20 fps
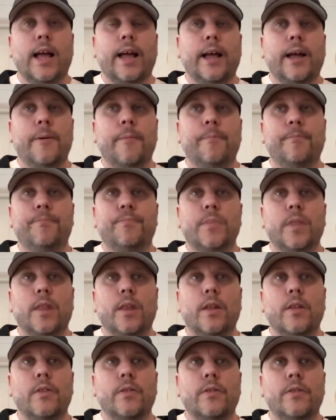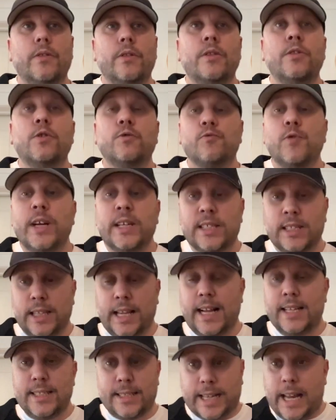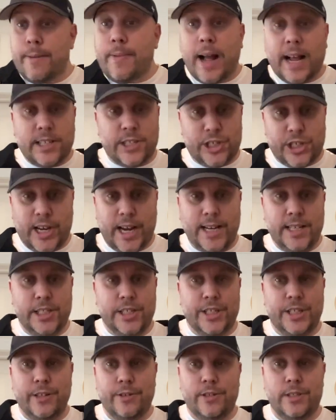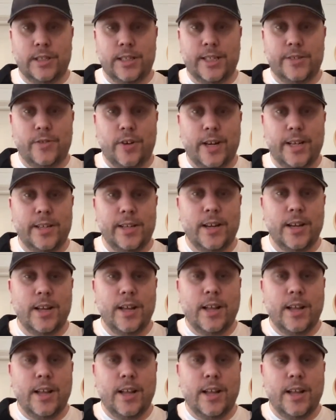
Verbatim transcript: Um, the risk landscape has changed hugely, right?